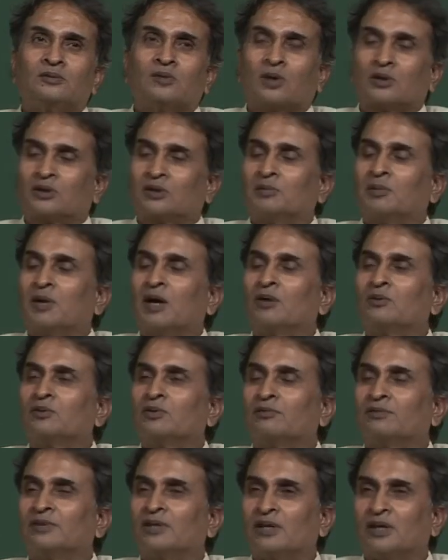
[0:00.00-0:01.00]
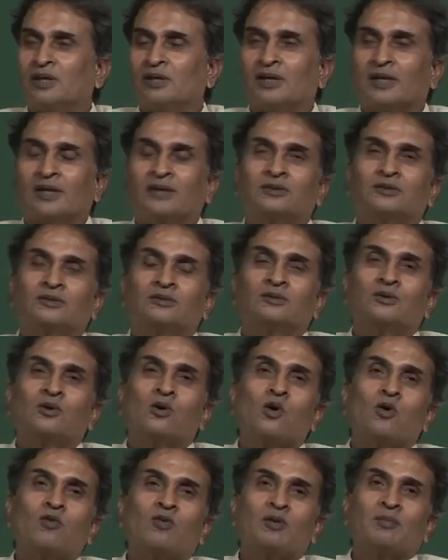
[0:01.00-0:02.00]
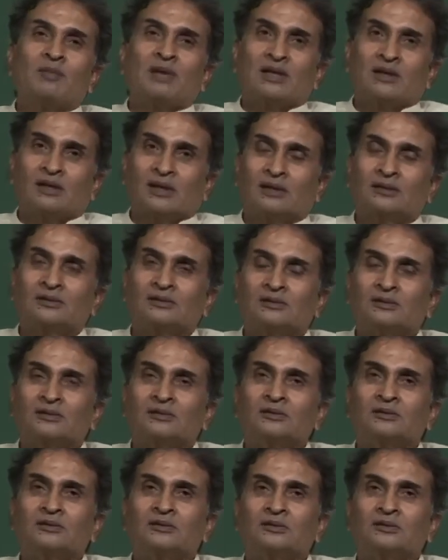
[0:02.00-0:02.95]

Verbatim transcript: talked about of the Ringtex over Beltex